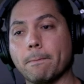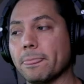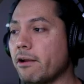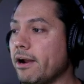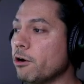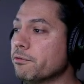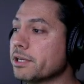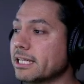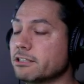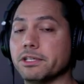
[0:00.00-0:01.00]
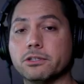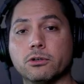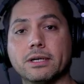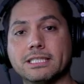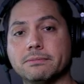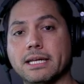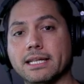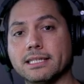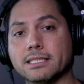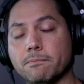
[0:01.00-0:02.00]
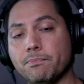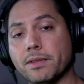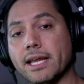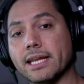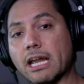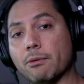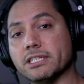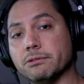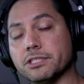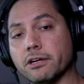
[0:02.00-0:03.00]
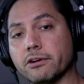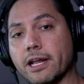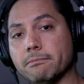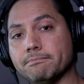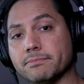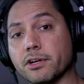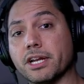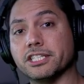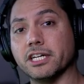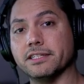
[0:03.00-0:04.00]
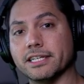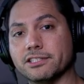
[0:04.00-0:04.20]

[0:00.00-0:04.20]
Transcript: All right, hopefully you got some really cool quick tips out of this. Can't wait to see what y'all create, and I'll catch you on the next